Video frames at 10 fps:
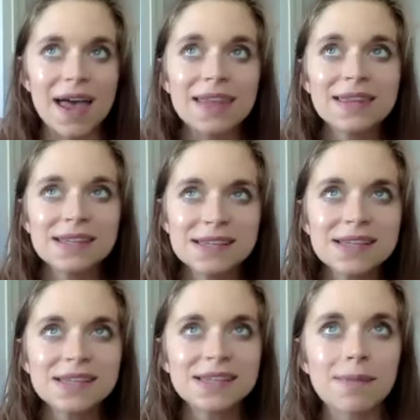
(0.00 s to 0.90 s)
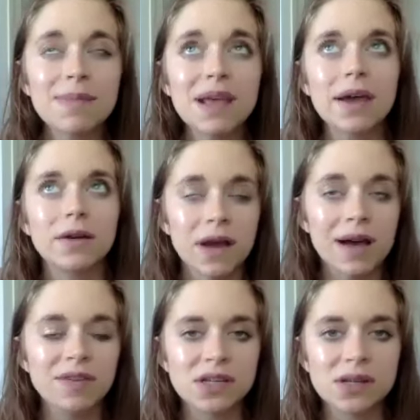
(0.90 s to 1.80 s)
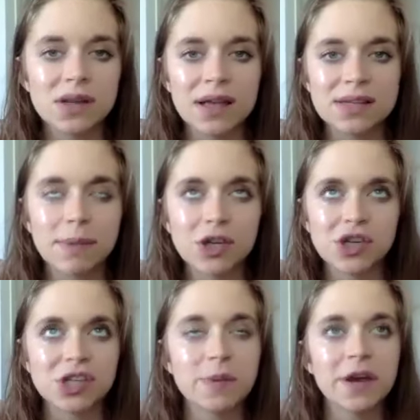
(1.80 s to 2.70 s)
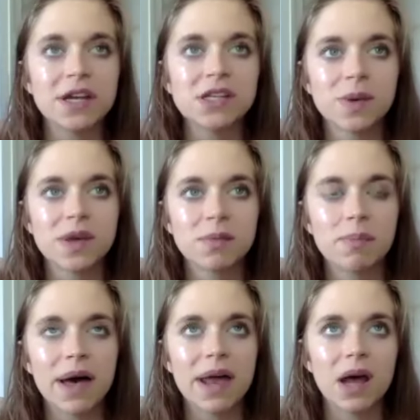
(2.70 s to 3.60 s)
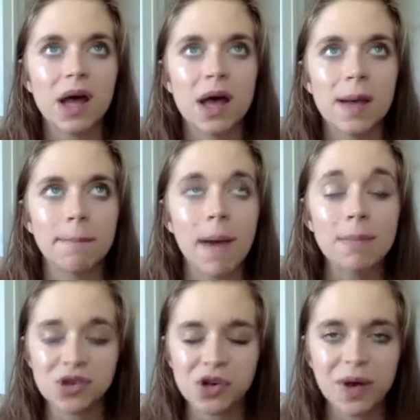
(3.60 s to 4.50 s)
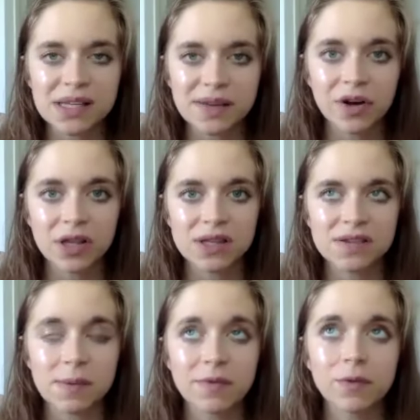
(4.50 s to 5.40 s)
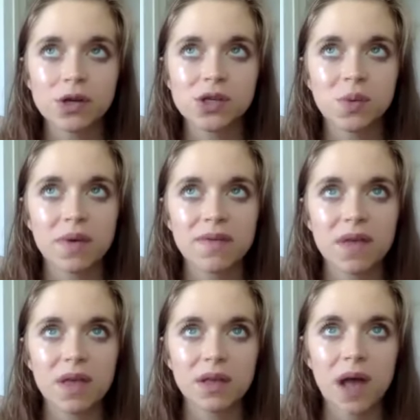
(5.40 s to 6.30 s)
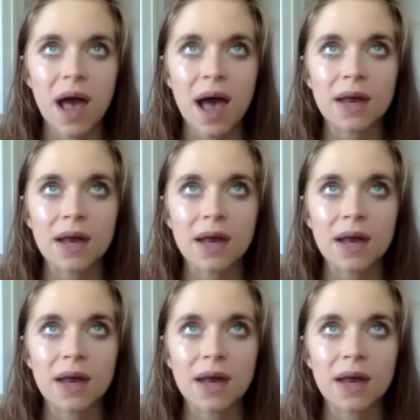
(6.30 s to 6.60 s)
and this is something I don't have as much experience with, but I'm sure you guys have heard of this before. So at